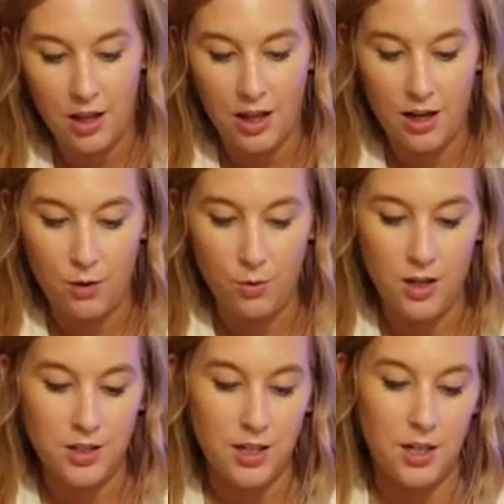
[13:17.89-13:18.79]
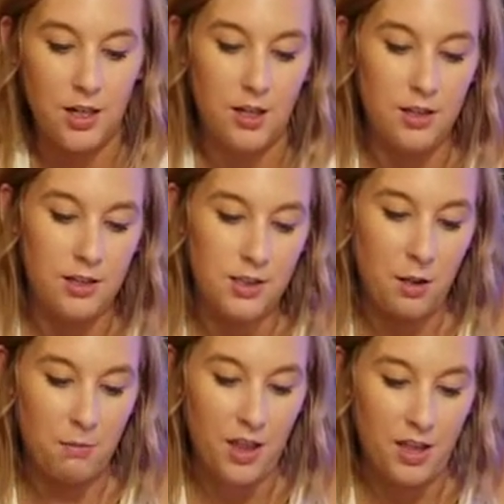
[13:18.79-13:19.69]
And it wasn't
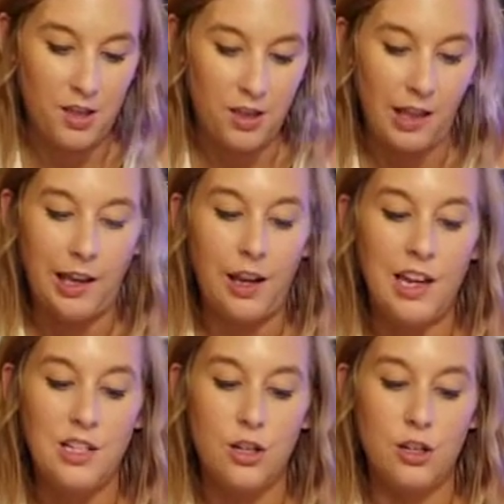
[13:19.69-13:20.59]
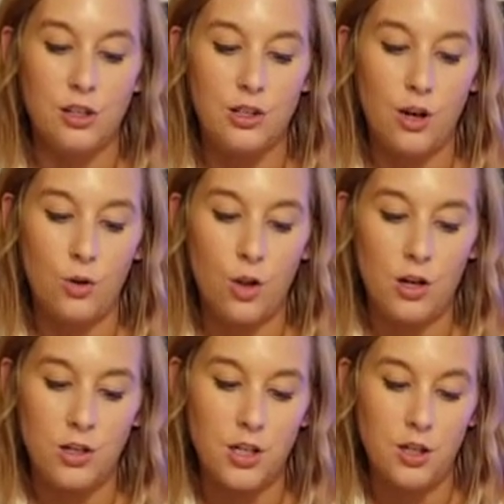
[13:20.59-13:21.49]
something, like, it took so
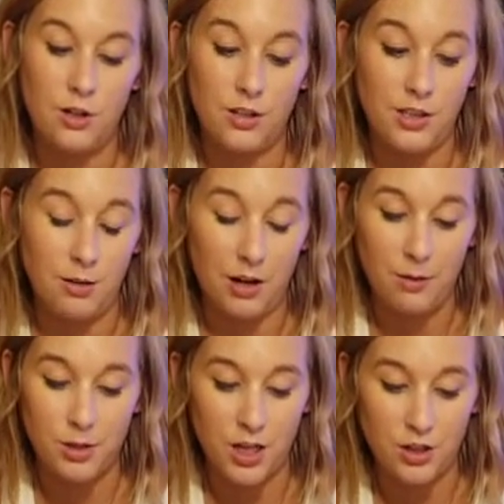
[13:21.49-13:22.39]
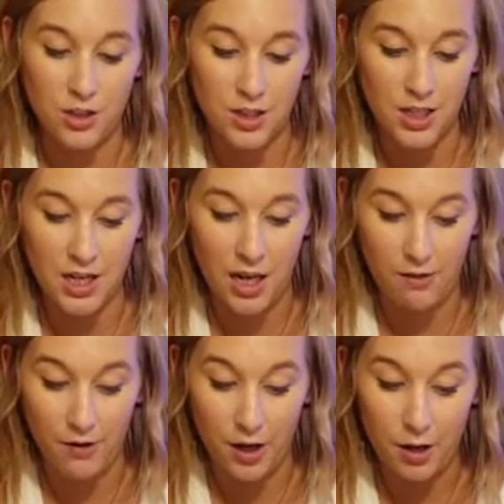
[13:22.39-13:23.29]
long to do, and sometimes I just
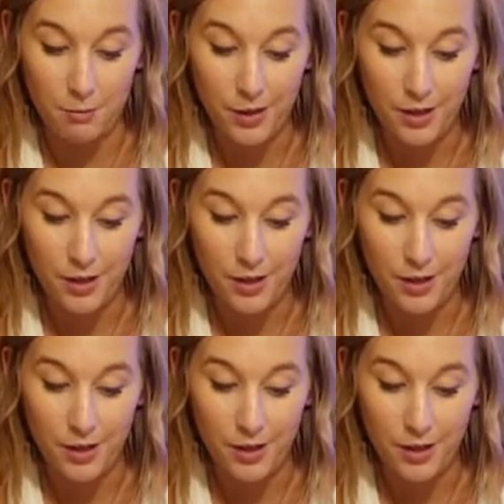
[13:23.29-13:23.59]
give up,